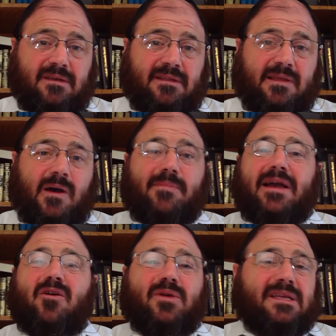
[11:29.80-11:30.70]
Now, I'm
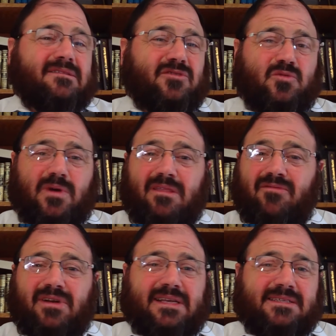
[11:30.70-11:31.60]
not going into
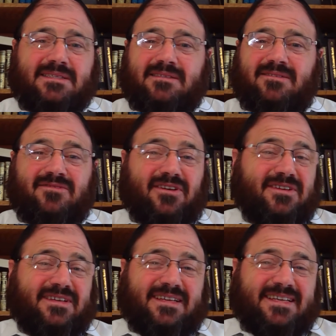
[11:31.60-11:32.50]
whether it is
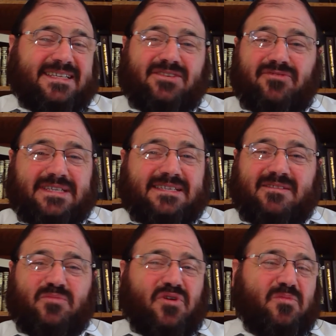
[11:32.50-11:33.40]
or isn't
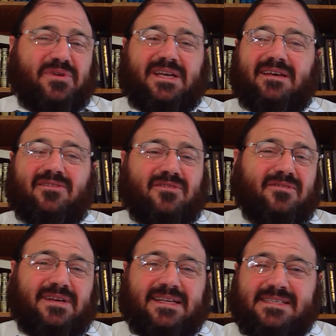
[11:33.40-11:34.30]
appropriate, or
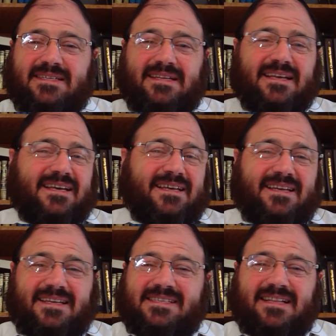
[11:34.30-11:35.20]
it isn't
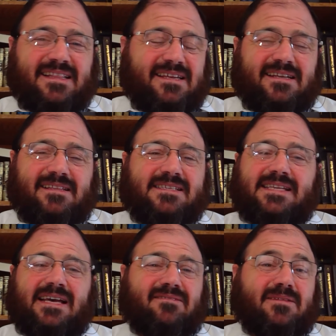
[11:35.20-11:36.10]
clinically
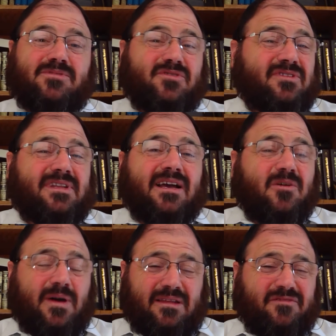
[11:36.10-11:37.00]
sound. I'm certainly not
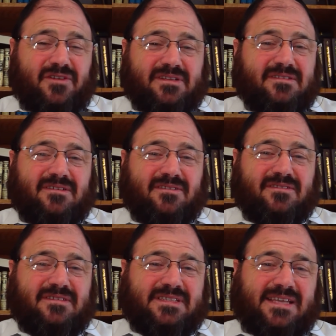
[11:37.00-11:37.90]
qualified
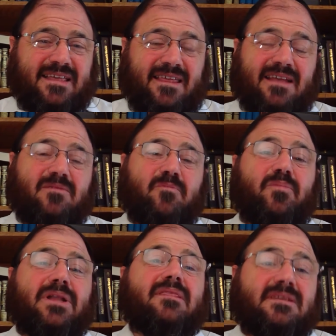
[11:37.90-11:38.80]
to say that.
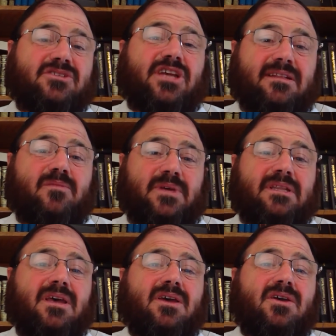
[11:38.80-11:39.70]
But this
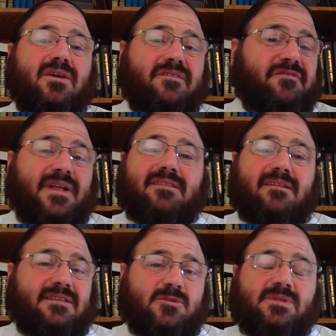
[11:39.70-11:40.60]
gentleman felt
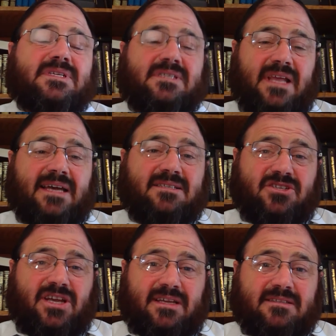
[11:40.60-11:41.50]
that this was his last
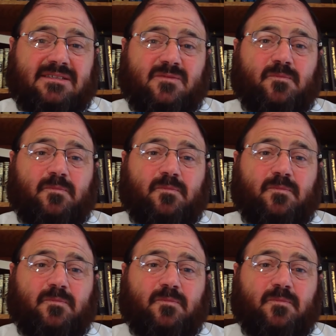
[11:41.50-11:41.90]
chance.